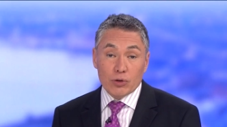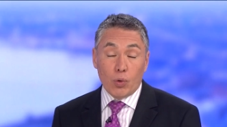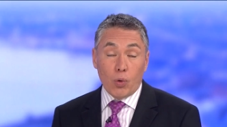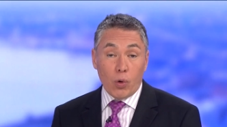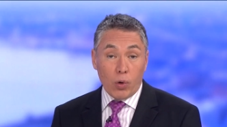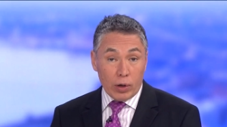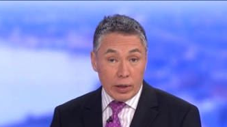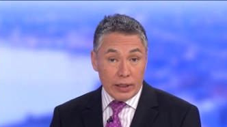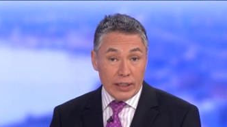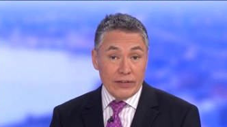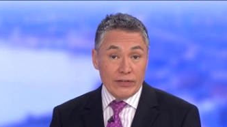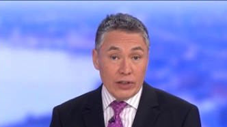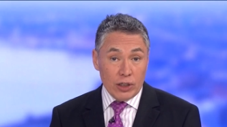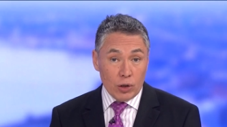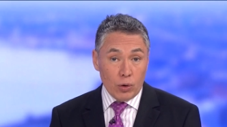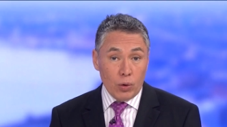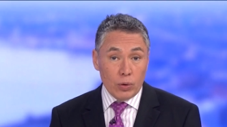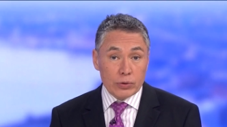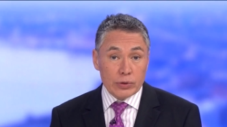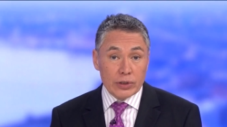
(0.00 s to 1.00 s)
or even an
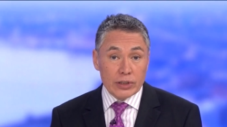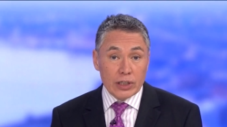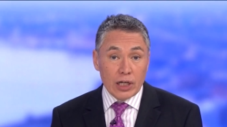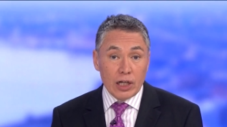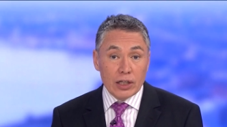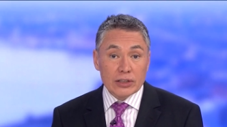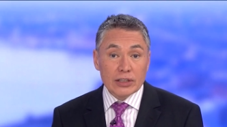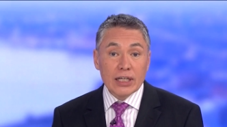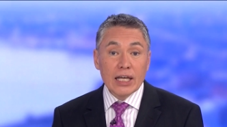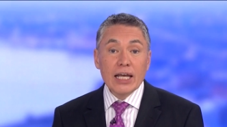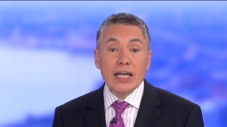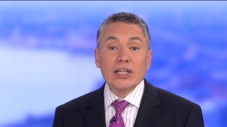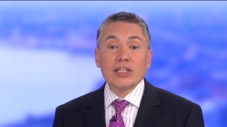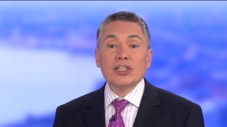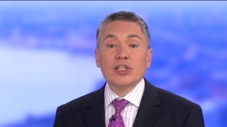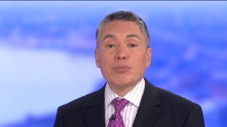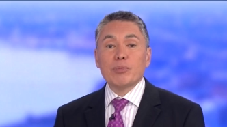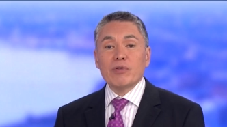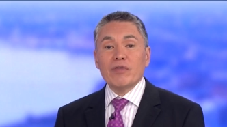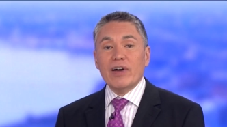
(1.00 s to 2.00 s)
older adult
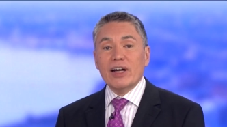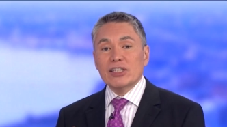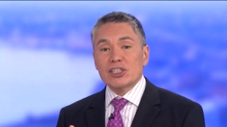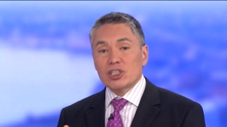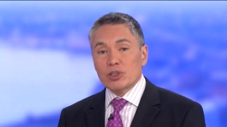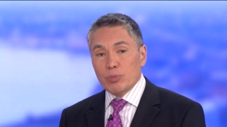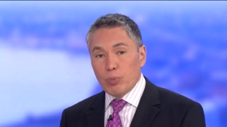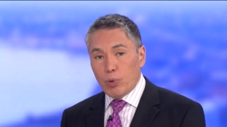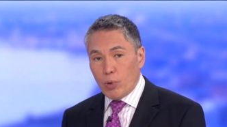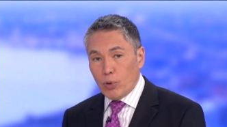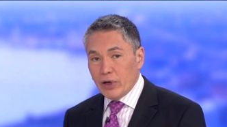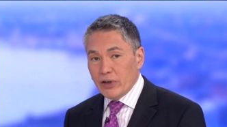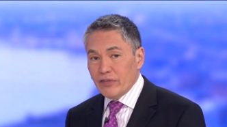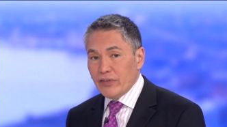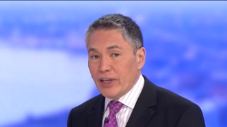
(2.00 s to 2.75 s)
to provide supportive